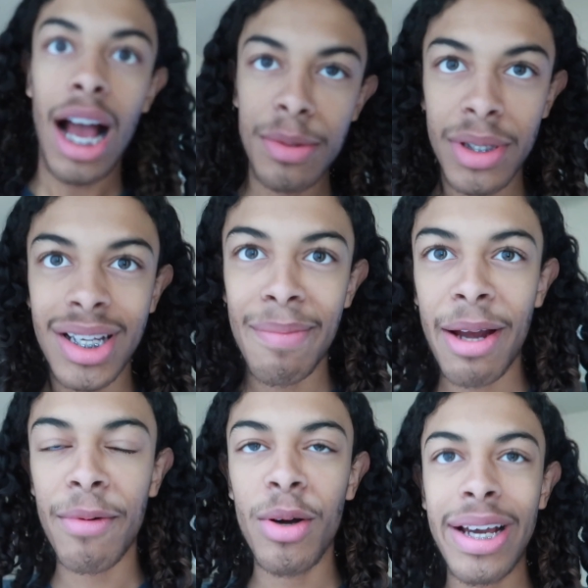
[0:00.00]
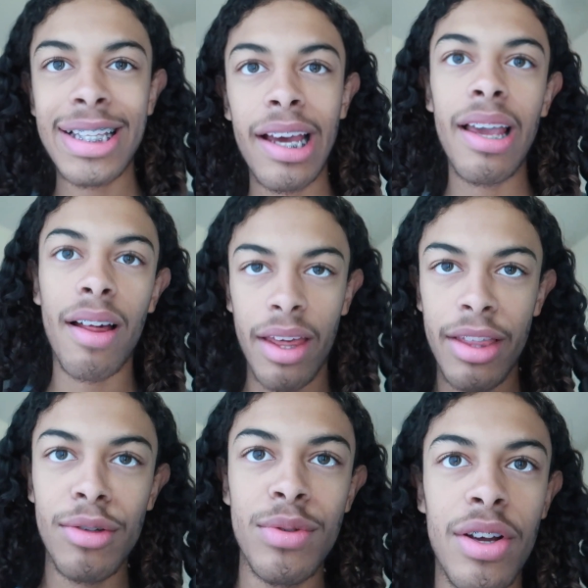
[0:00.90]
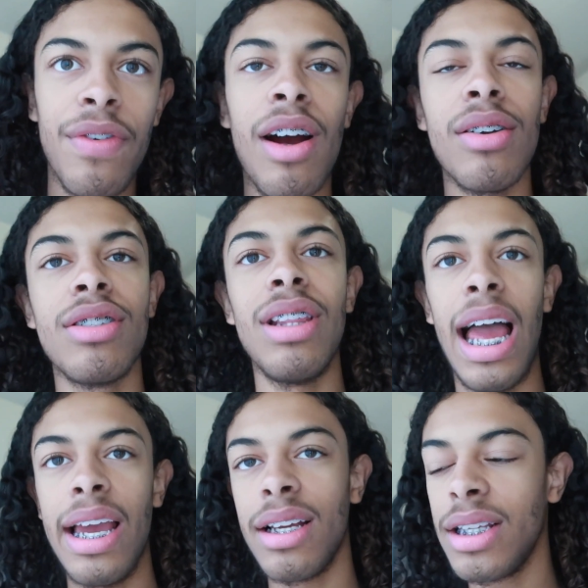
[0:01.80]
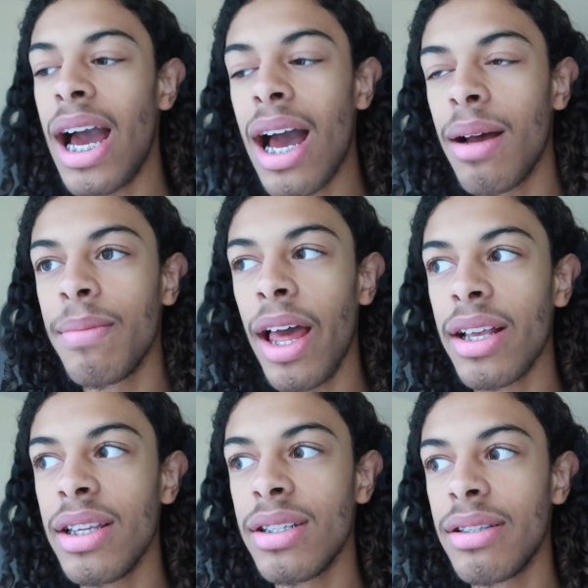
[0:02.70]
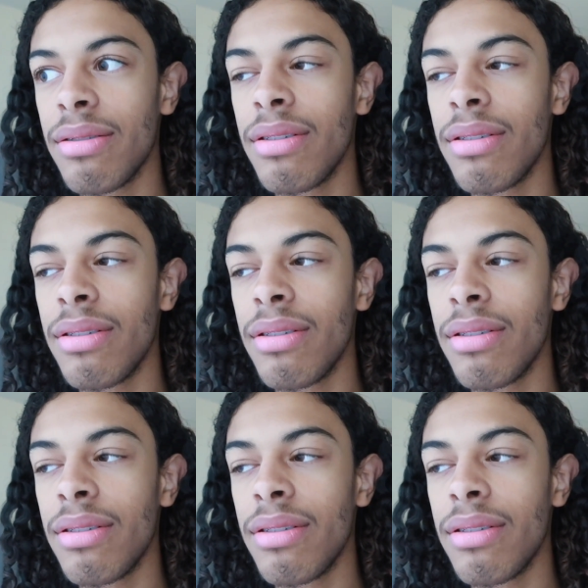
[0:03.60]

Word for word: just wanted to come back real quick and tell y'all that this was the first like time like since